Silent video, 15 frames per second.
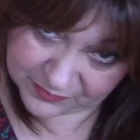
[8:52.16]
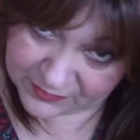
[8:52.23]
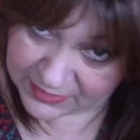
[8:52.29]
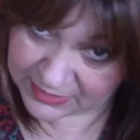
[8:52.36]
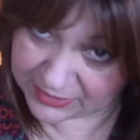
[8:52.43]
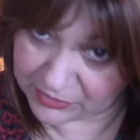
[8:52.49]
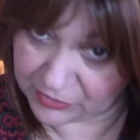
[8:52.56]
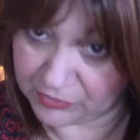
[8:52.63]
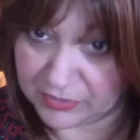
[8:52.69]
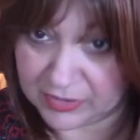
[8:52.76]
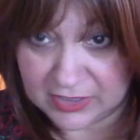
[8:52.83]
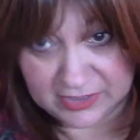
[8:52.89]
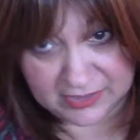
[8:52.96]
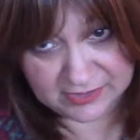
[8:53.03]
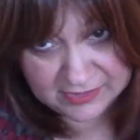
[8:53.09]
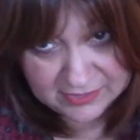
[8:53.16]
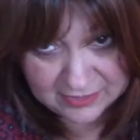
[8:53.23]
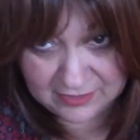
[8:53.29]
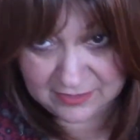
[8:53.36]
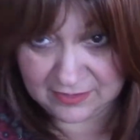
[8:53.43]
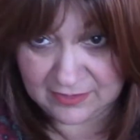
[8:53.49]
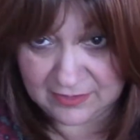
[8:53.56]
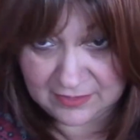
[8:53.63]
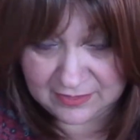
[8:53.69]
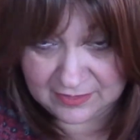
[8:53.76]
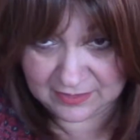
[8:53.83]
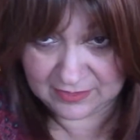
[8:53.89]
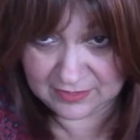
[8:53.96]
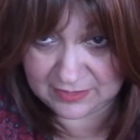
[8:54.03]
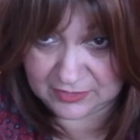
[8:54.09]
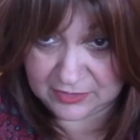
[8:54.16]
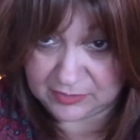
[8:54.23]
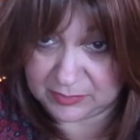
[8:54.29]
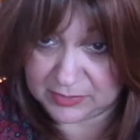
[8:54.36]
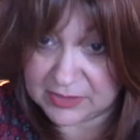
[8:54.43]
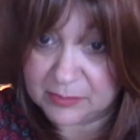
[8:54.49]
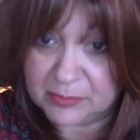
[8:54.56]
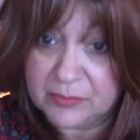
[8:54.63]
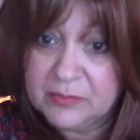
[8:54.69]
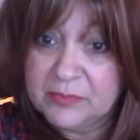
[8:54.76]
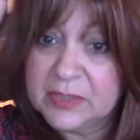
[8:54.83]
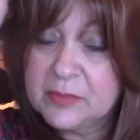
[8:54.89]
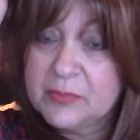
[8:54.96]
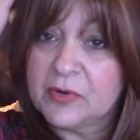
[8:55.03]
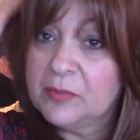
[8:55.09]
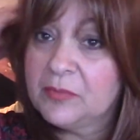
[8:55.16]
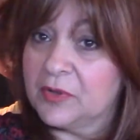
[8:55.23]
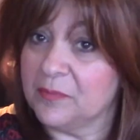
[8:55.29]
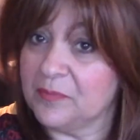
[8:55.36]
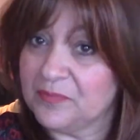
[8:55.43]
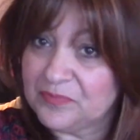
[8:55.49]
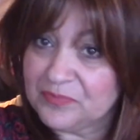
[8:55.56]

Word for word: in your eyes. That could be a big problem.